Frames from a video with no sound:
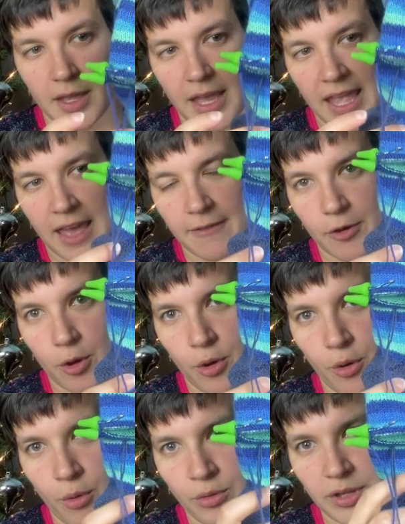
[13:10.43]
I have a
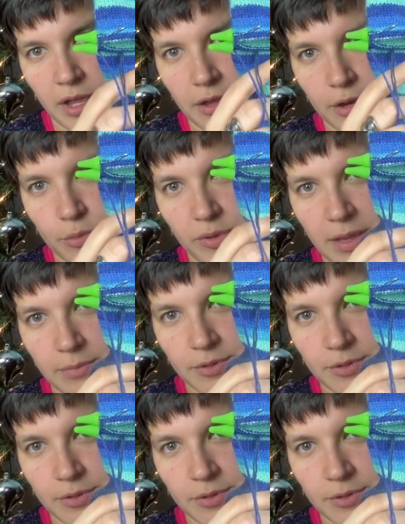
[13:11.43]
whole nother re